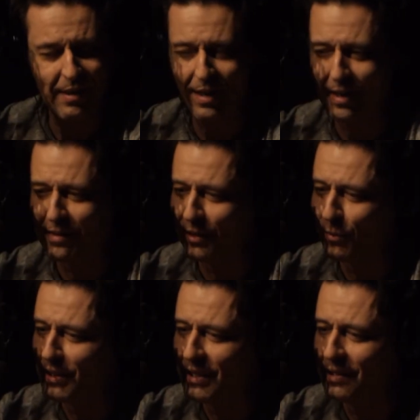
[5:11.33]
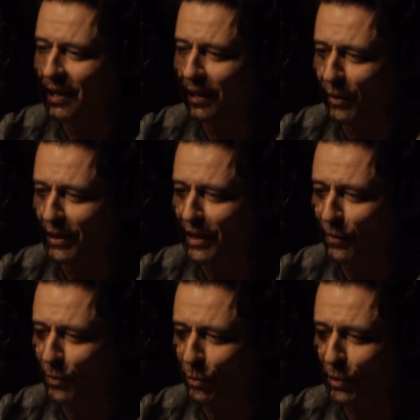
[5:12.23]
I think we need that right now
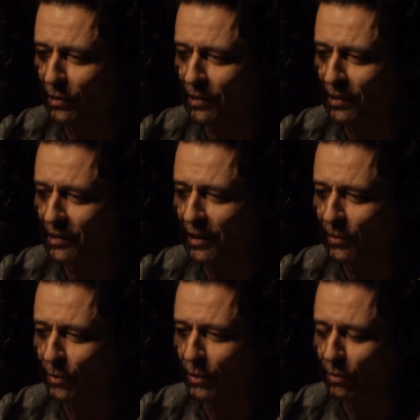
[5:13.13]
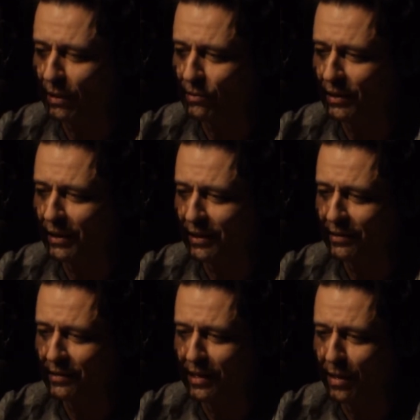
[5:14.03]
in the world, the state of the world. When I was looking at
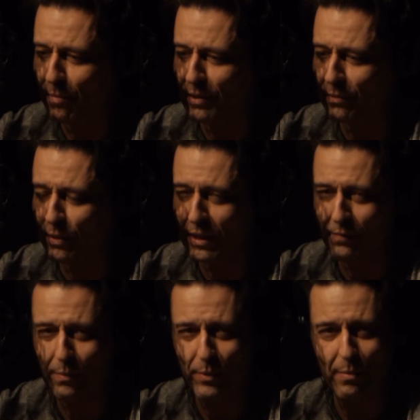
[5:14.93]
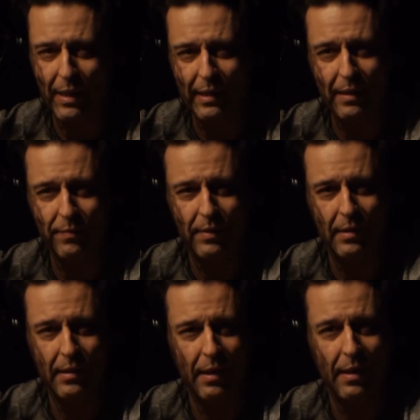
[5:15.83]
this album and where I've come to my life,
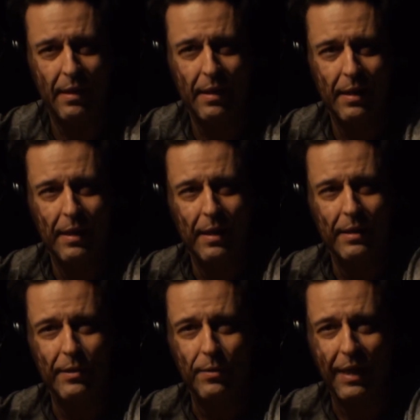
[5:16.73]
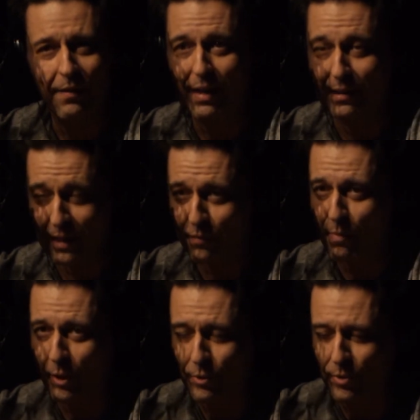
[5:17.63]
and uh, you know, I have that life
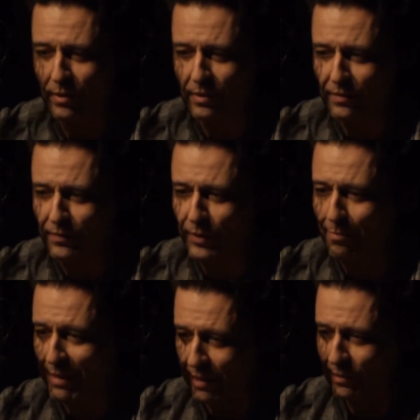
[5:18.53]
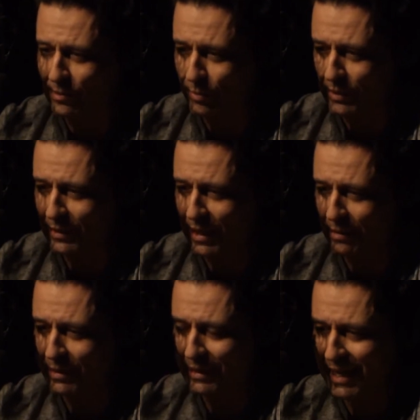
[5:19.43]
mantra. You know, Bell has really kind
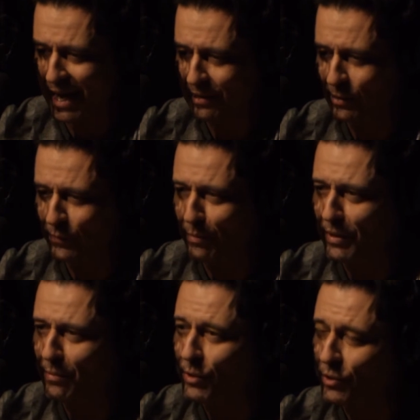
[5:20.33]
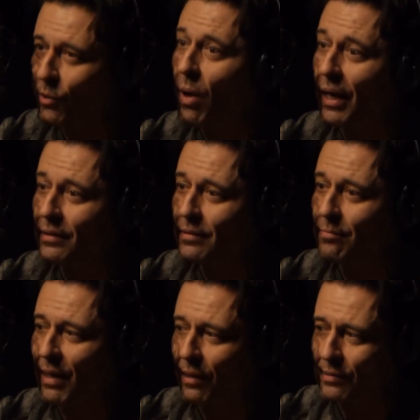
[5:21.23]
of been the catalyst for me music-wise.
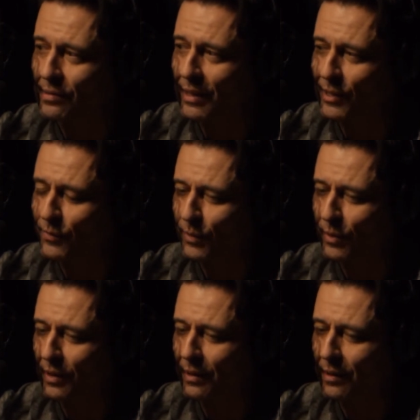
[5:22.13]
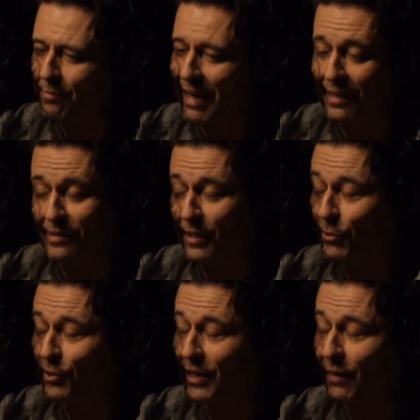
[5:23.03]
Bell is, stands for uh, balance,
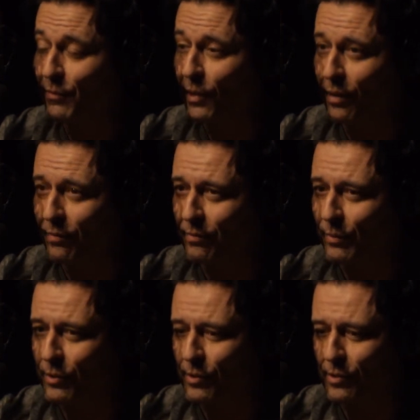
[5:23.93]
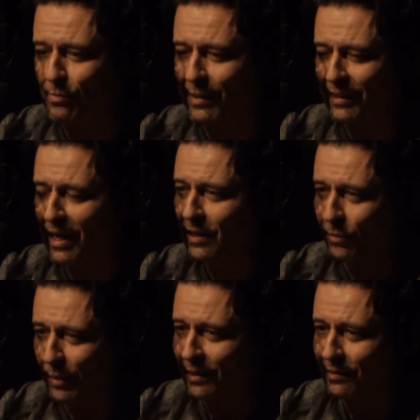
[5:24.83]
energy, laughter, love, which is my kind of
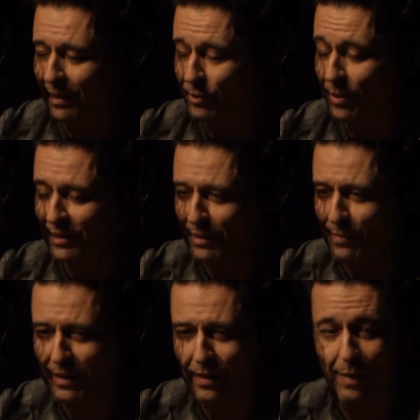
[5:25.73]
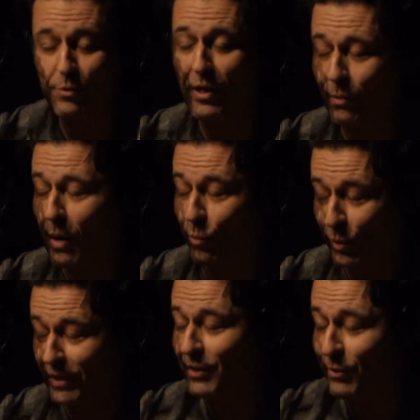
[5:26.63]
the way I, I try to lead my life. I'm trying to, I'm
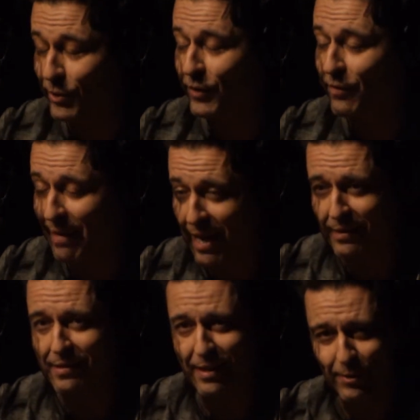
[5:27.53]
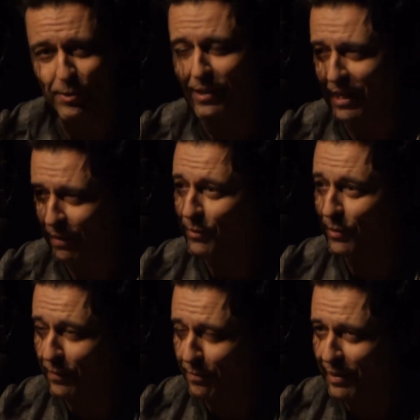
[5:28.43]
working to achieve balance, energy, and laughter
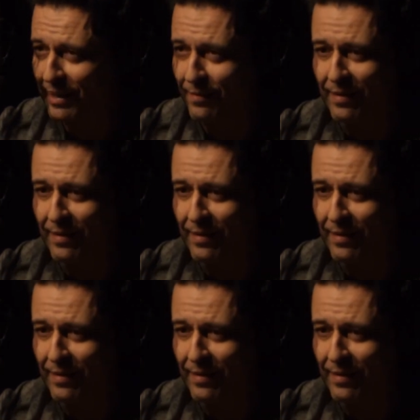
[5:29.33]
and love in my life.